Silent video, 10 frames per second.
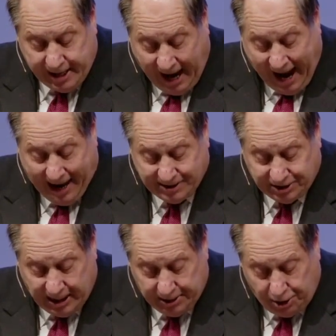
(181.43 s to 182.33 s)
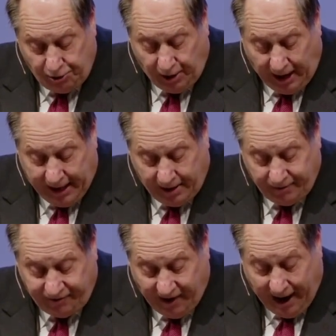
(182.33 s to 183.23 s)
cast into the lake
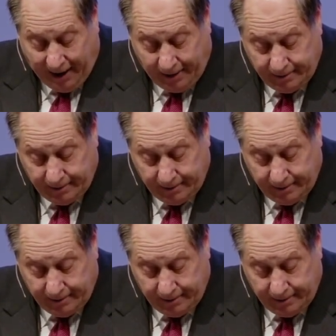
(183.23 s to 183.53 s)
of fire.